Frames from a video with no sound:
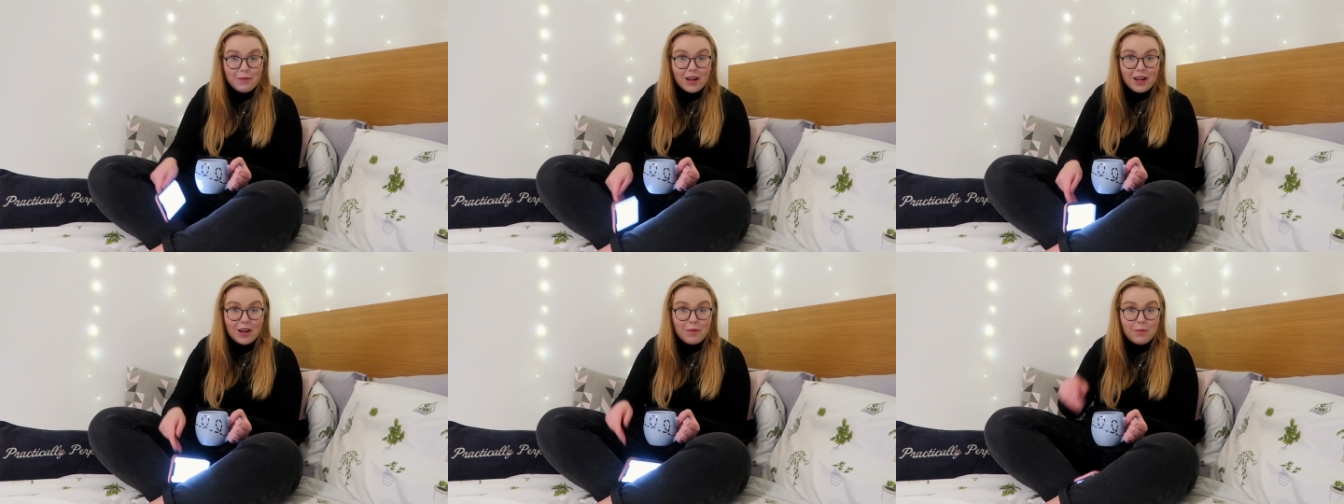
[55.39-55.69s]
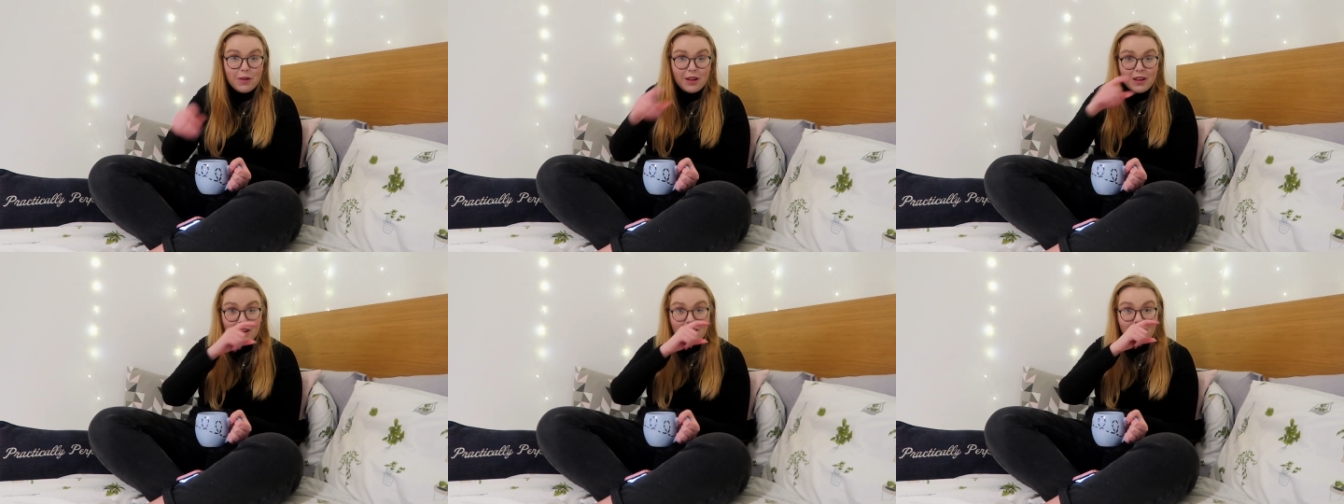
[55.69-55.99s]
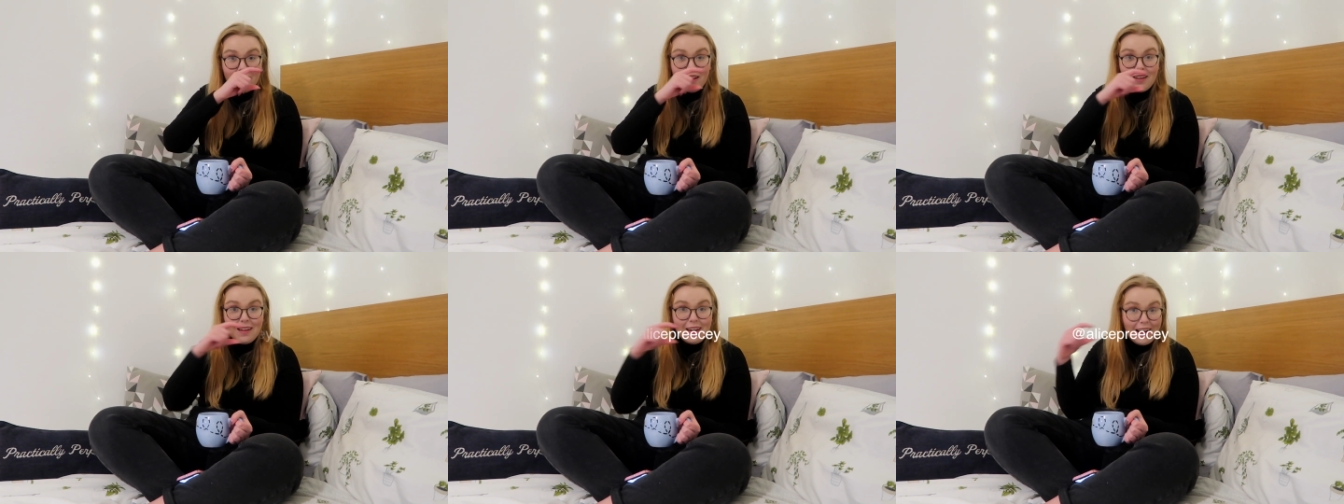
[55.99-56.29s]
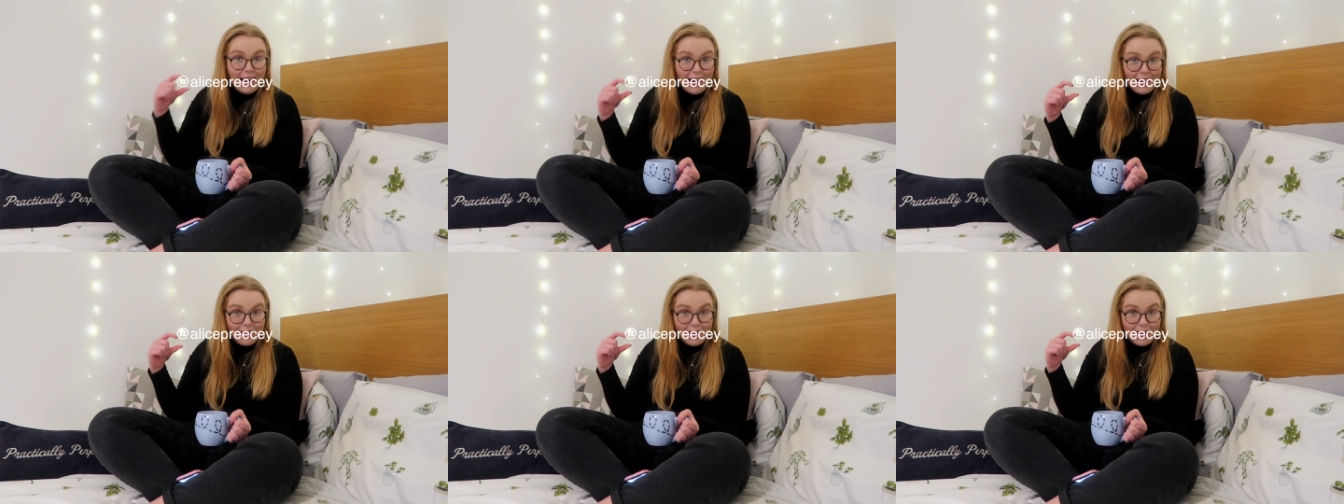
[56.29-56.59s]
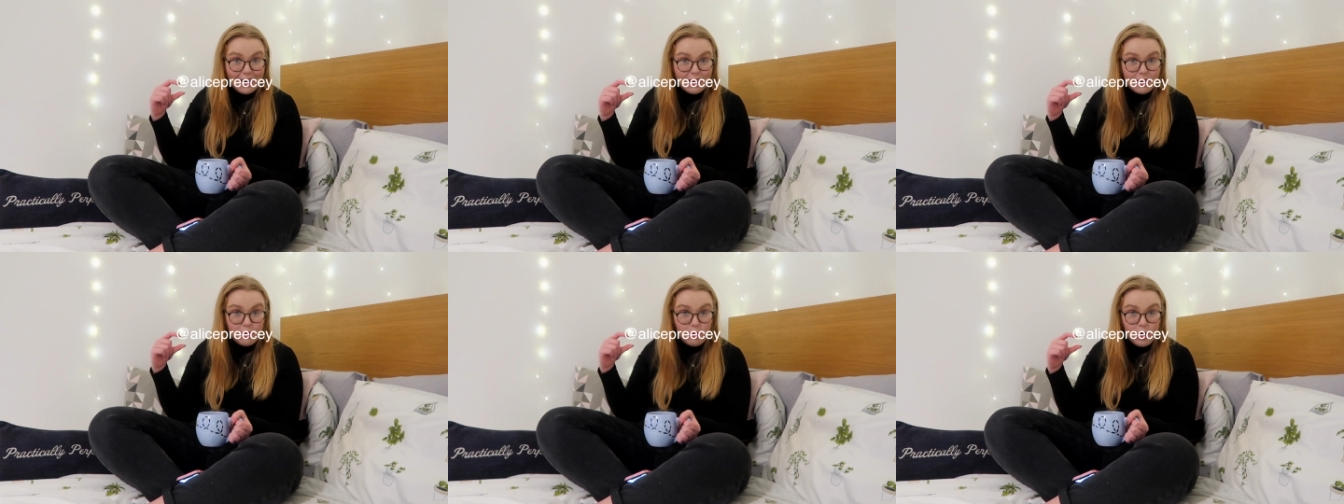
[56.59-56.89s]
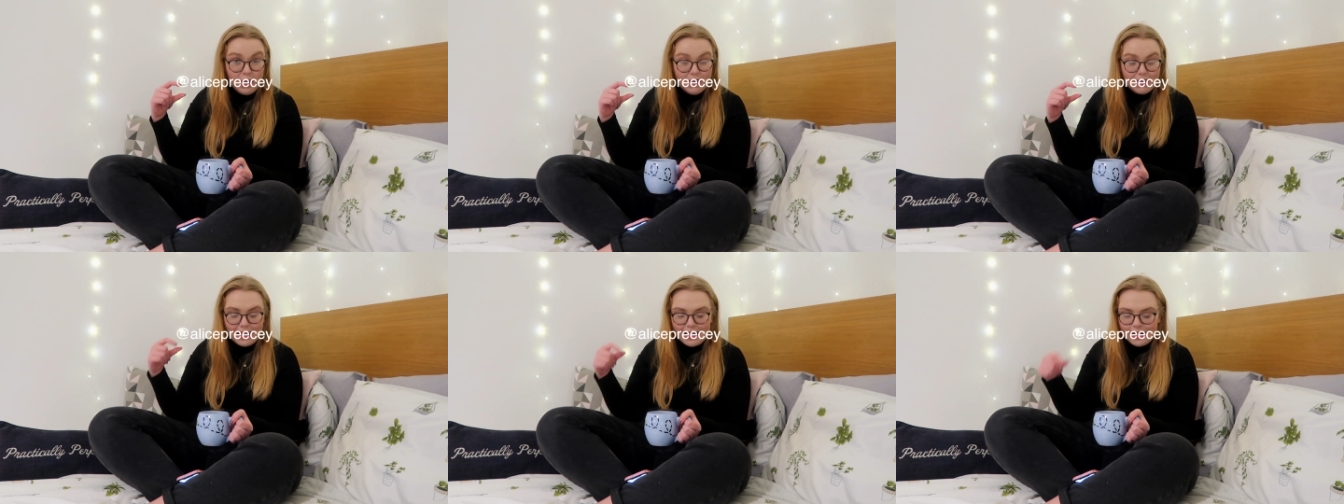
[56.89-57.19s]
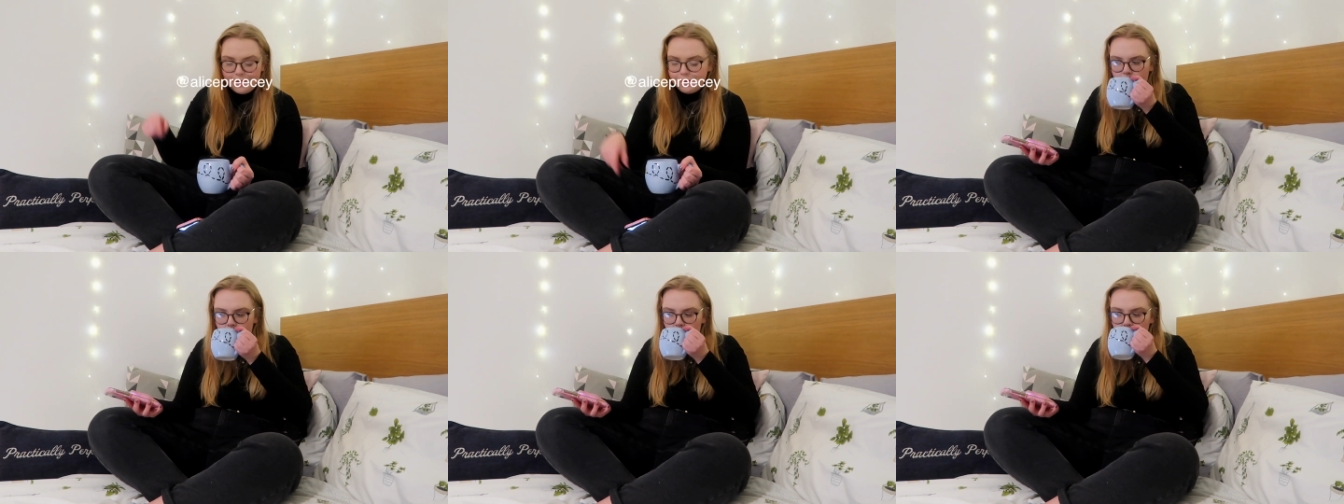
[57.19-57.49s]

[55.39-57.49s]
I'm @Preece.